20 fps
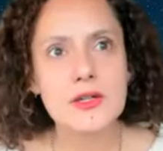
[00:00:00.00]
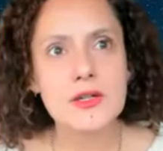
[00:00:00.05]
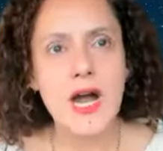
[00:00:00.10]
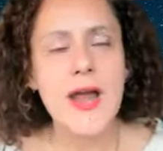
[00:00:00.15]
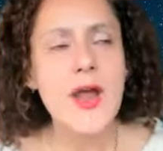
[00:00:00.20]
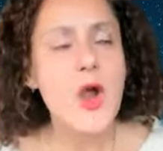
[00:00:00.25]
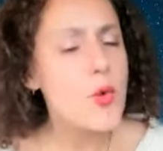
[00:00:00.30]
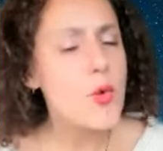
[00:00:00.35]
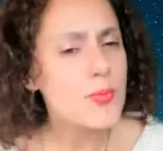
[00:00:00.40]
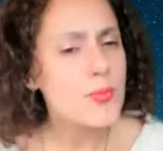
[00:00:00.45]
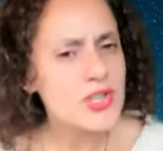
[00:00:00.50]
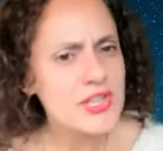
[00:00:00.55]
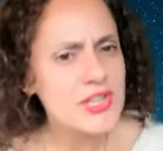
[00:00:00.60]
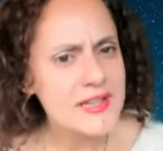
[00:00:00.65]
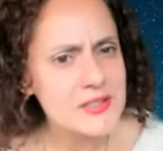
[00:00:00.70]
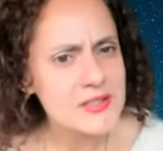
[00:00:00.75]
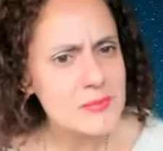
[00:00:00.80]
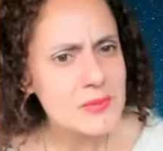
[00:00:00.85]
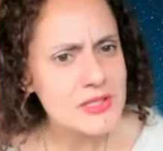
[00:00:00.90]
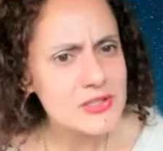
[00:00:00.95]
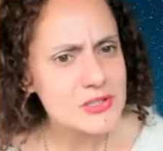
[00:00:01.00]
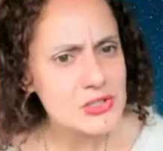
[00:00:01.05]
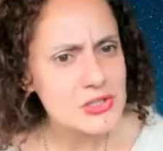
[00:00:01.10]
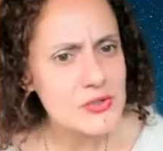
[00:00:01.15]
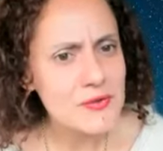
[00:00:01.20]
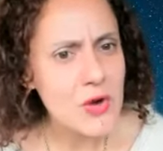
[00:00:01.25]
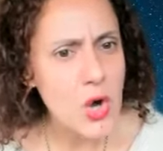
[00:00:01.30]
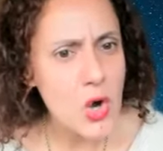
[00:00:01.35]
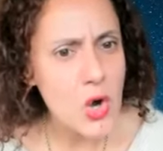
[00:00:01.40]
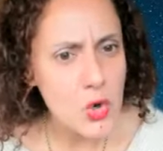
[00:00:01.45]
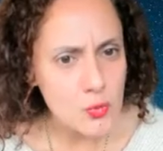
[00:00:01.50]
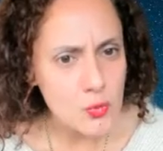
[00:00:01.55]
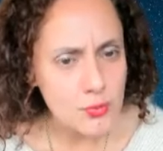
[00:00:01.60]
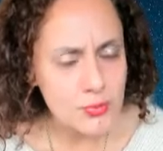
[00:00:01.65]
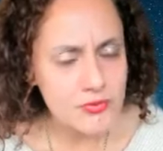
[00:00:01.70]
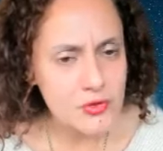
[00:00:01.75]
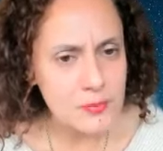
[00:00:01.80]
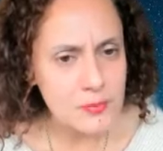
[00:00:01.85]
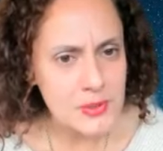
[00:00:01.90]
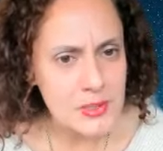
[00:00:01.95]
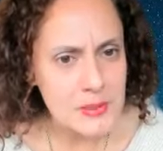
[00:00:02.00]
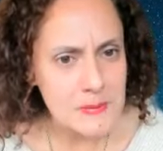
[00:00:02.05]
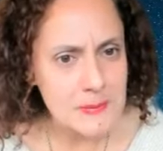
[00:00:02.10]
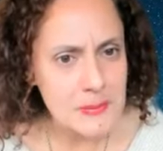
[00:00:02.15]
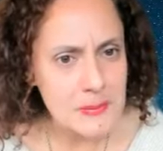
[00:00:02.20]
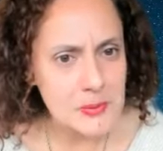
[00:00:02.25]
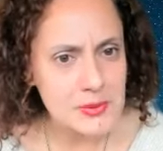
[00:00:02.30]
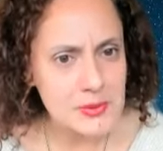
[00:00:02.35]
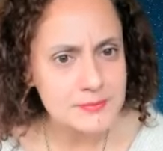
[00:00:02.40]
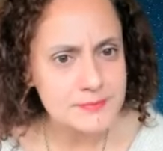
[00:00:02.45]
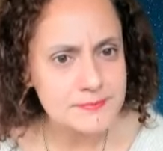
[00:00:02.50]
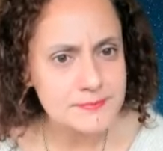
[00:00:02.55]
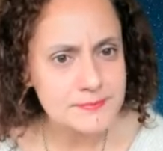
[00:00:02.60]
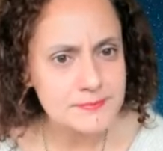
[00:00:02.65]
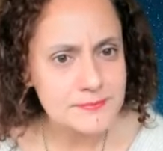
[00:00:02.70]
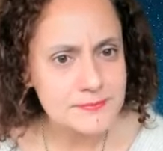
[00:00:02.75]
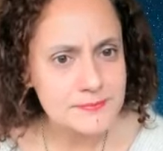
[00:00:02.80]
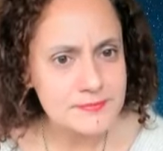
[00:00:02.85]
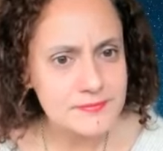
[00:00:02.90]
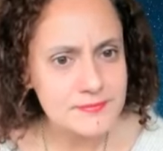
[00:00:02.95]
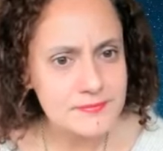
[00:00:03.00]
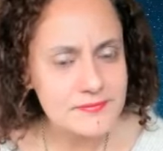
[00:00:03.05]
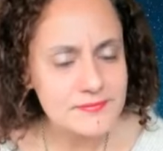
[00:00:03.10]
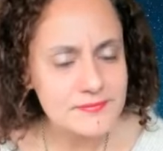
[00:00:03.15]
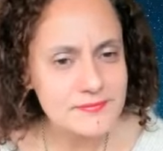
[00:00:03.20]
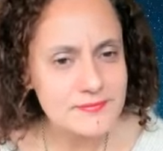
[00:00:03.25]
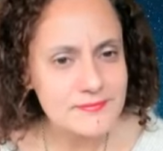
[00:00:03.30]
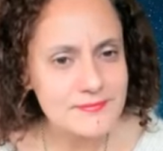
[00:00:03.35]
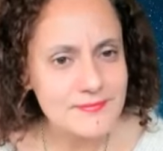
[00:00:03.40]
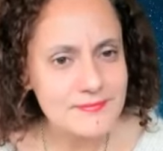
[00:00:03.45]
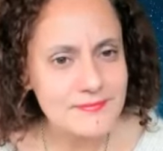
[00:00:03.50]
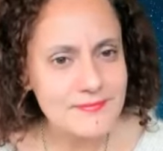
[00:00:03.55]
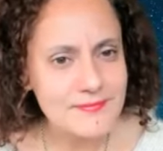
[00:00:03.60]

I hope that that's a message of hope for people. I